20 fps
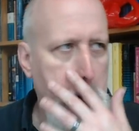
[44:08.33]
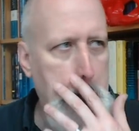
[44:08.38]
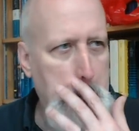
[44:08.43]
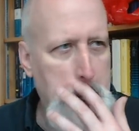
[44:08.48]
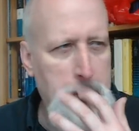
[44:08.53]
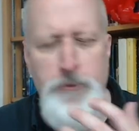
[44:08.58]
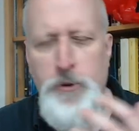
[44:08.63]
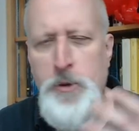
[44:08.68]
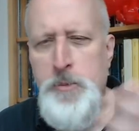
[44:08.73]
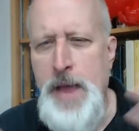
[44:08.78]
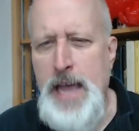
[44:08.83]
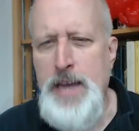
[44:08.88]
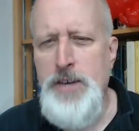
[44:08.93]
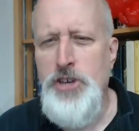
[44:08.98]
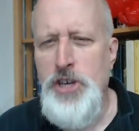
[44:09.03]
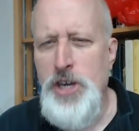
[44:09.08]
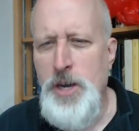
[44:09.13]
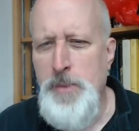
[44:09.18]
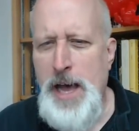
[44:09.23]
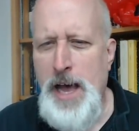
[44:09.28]

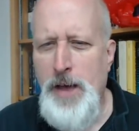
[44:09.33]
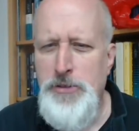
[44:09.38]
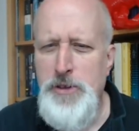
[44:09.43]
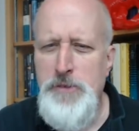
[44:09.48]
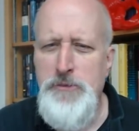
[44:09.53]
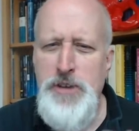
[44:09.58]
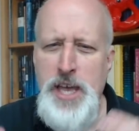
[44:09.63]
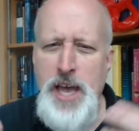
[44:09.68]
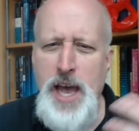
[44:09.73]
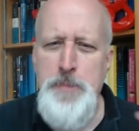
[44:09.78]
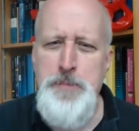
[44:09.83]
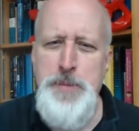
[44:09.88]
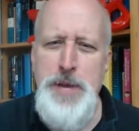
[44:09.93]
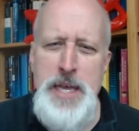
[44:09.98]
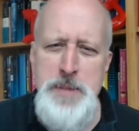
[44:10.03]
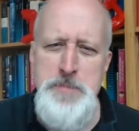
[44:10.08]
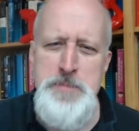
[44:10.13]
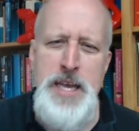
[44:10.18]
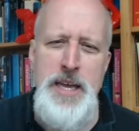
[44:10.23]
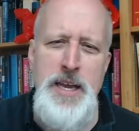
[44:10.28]
information about the VIP
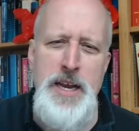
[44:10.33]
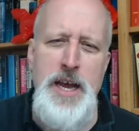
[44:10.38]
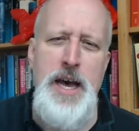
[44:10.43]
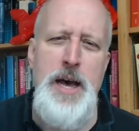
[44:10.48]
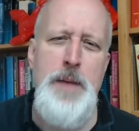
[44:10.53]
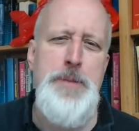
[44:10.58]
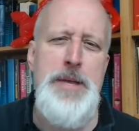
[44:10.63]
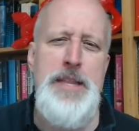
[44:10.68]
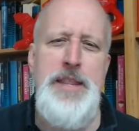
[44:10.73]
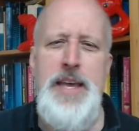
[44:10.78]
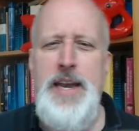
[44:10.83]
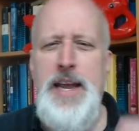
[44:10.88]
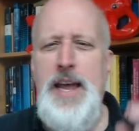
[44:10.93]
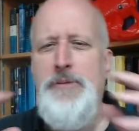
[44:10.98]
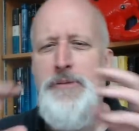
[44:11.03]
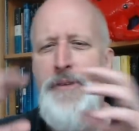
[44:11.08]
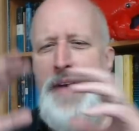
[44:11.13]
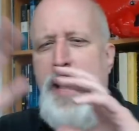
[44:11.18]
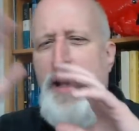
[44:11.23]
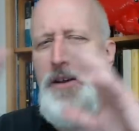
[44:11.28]
meetup, and then I
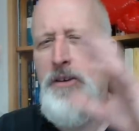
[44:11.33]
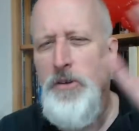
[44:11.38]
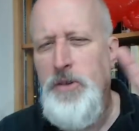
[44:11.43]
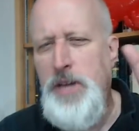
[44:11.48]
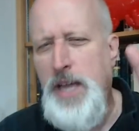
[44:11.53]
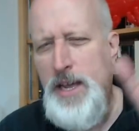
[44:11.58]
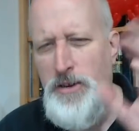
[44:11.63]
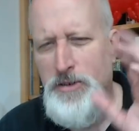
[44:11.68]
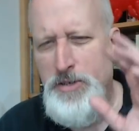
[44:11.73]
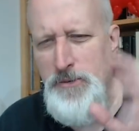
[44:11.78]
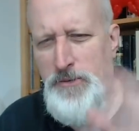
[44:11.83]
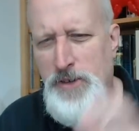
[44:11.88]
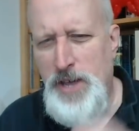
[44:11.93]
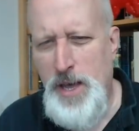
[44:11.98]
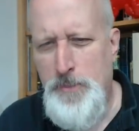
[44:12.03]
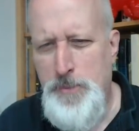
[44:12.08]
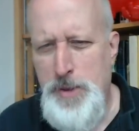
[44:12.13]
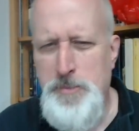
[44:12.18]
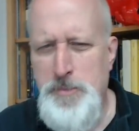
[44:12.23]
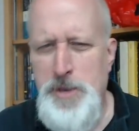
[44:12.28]
found, okay, here's the
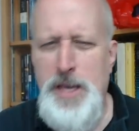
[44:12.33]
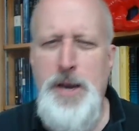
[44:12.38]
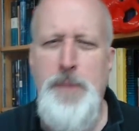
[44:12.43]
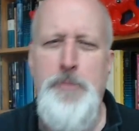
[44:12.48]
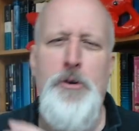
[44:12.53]
VIP meetup.